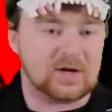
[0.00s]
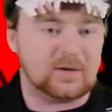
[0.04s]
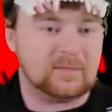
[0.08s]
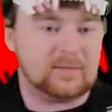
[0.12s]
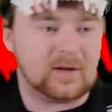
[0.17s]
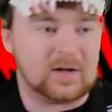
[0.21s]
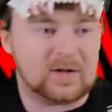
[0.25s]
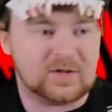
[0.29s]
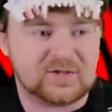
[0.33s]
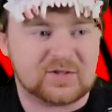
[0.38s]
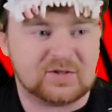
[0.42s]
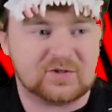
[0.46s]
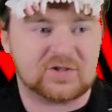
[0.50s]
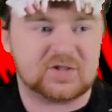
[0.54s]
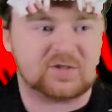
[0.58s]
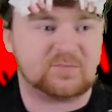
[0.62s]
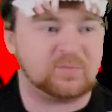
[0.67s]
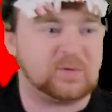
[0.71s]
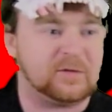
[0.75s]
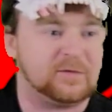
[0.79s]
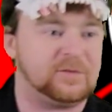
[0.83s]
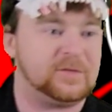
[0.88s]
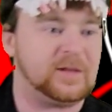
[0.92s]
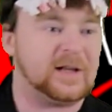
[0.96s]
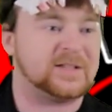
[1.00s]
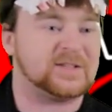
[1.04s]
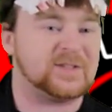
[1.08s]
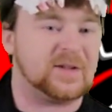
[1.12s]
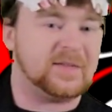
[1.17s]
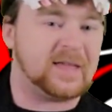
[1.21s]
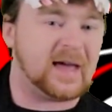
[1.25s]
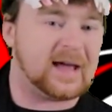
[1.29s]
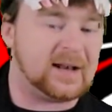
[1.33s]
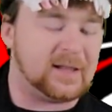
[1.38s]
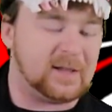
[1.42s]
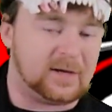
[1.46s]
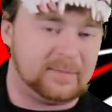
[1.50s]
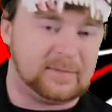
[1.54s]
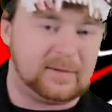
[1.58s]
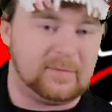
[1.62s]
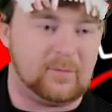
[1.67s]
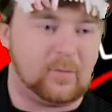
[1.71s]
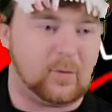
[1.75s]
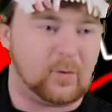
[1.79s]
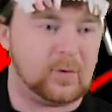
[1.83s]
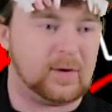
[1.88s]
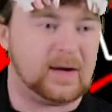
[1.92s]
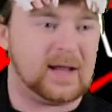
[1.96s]
to also just reflect on that a little
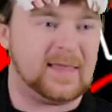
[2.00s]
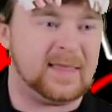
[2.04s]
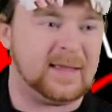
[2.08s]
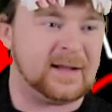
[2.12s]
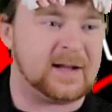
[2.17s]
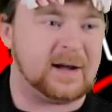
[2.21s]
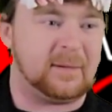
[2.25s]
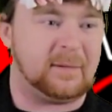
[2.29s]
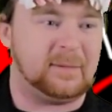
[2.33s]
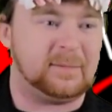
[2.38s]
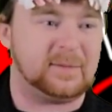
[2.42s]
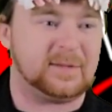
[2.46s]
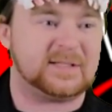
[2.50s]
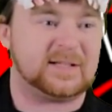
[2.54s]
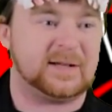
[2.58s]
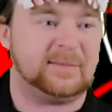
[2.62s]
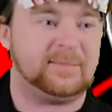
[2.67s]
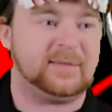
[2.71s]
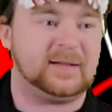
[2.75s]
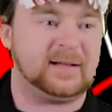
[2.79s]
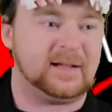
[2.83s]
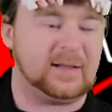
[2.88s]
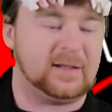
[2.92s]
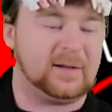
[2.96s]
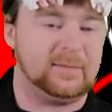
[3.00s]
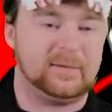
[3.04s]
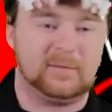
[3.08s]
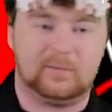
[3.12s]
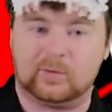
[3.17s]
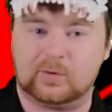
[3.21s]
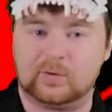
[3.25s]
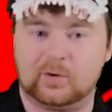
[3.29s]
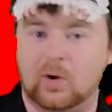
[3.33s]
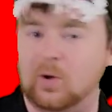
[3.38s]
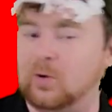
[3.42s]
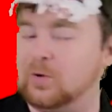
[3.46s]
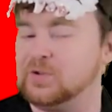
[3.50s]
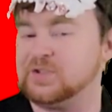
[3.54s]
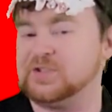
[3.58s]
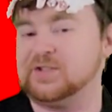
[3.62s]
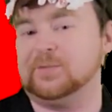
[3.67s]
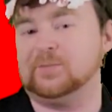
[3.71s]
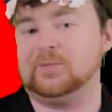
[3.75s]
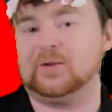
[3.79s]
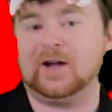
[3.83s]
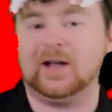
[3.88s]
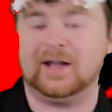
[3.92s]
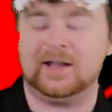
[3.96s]
bit more and then come up with something a little bit more
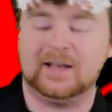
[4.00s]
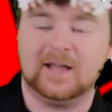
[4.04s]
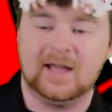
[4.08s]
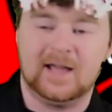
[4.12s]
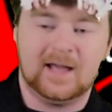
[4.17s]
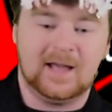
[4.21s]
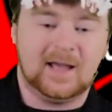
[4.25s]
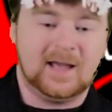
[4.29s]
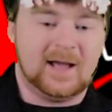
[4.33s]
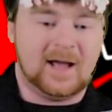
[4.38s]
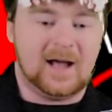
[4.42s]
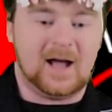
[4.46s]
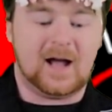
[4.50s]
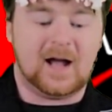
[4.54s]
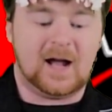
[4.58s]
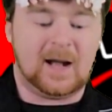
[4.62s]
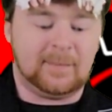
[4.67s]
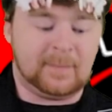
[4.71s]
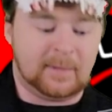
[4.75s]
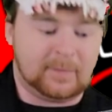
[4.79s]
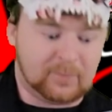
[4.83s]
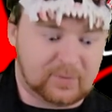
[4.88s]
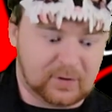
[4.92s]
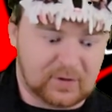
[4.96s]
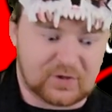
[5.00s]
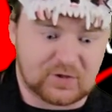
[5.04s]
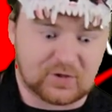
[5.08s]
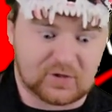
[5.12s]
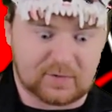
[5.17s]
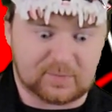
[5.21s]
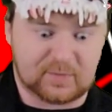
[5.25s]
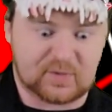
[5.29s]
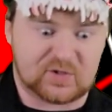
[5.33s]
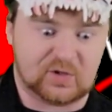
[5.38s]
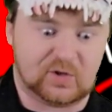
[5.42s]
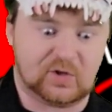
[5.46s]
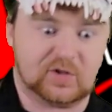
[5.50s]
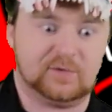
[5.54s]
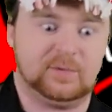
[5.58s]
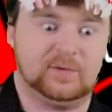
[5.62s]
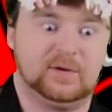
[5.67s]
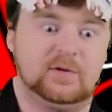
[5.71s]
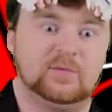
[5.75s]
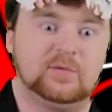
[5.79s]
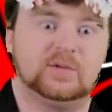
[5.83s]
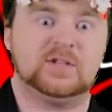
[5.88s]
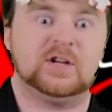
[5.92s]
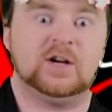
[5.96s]
wholesome, right? Um, I'm pretty sure the persona
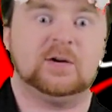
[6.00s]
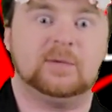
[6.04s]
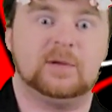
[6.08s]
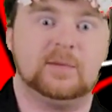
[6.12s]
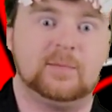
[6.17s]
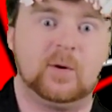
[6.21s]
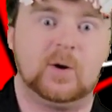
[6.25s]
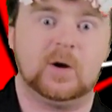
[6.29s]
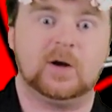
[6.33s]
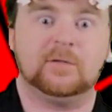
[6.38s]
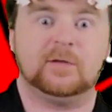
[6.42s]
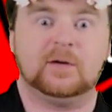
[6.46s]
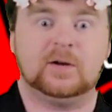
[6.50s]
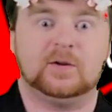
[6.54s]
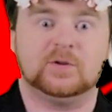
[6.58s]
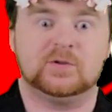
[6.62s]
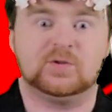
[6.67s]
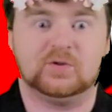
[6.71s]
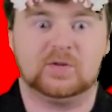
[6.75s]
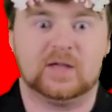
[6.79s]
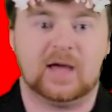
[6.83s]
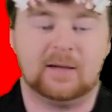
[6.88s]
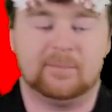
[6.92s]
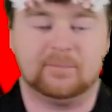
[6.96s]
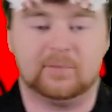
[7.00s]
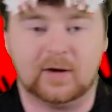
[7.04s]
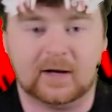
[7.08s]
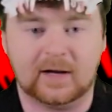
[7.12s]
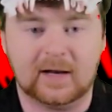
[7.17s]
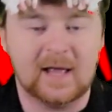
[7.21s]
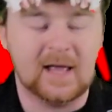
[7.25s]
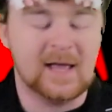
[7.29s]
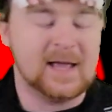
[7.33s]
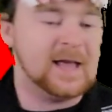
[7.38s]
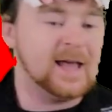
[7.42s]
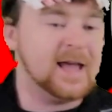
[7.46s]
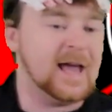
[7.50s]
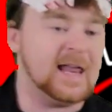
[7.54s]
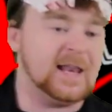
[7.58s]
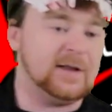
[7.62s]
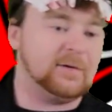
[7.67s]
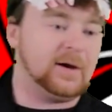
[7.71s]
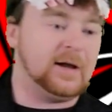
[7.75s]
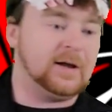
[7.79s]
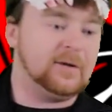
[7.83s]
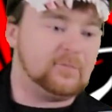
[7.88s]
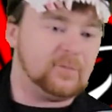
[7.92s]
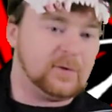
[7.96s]
community would tear me apart if I don't do that. But
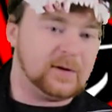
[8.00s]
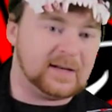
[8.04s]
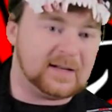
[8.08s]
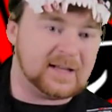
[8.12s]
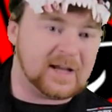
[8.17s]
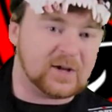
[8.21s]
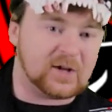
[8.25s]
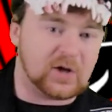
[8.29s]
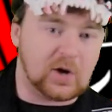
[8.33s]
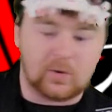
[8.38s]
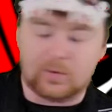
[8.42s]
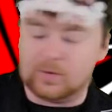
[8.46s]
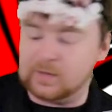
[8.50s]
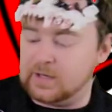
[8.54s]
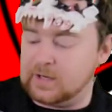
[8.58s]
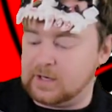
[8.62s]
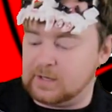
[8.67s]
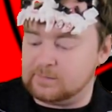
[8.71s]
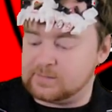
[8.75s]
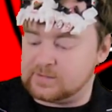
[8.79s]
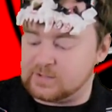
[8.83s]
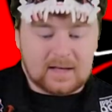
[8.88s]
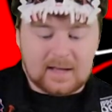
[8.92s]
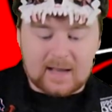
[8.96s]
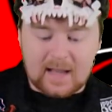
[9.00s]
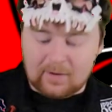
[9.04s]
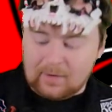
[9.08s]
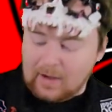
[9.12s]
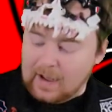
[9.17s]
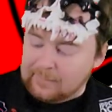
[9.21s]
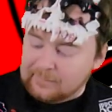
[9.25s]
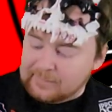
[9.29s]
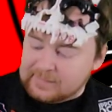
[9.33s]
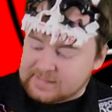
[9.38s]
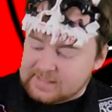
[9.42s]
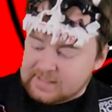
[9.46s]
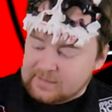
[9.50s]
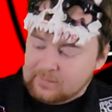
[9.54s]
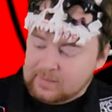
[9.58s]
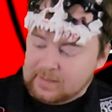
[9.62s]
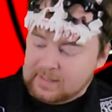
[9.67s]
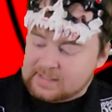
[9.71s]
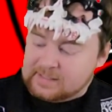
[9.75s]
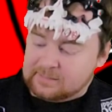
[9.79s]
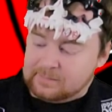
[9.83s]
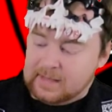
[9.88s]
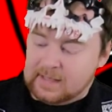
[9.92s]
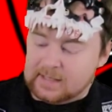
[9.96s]
anyway, we're gonna get going here. Now, obviously,
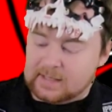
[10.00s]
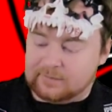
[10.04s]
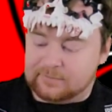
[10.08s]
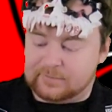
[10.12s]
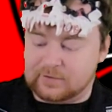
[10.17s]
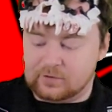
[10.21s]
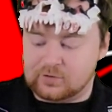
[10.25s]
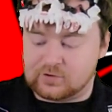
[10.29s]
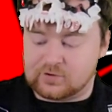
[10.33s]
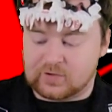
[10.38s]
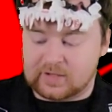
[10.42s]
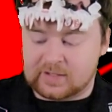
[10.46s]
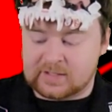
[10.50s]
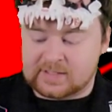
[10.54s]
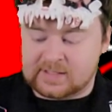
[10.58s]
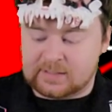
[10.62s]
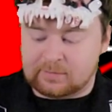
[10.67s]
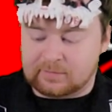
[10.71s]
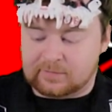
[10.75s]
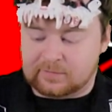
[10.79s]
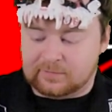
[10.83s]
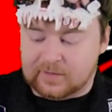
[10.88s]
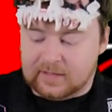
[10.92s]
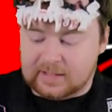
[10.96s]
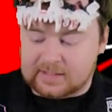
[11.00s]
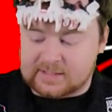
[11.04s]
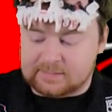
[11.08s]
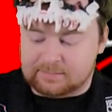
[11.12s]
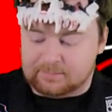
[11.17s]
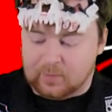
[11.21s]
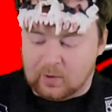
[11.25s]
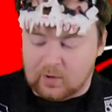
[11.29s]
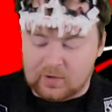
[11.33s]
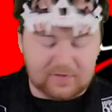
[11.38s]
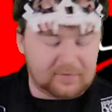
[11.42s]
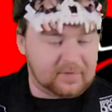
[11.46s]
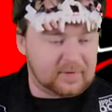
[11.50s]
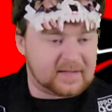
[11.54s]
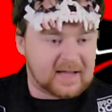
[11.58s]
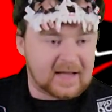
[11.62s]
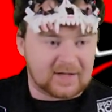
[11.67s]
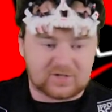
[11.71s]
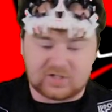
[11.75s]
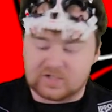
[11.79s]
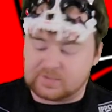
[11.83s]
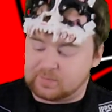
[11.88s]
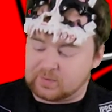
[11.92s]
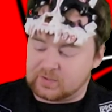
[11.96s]
we need to make a few drinks that reflect both of
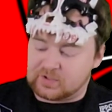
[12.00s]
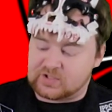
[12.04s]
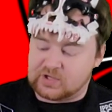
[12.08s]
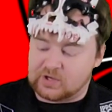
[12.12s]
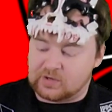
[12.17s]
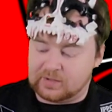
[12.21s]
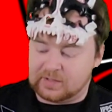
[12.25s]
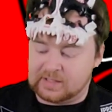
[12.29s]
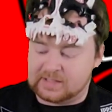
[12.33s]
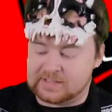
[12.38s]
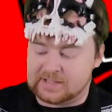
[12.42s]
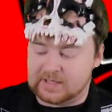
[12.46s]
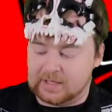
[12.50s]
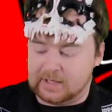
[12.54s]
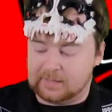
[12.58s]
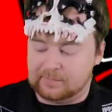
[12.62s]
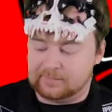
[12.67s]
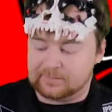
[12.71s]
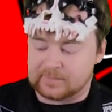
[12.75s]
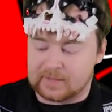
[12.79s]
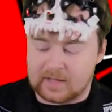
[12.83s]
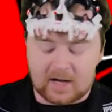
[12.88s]
Akechi's personas here,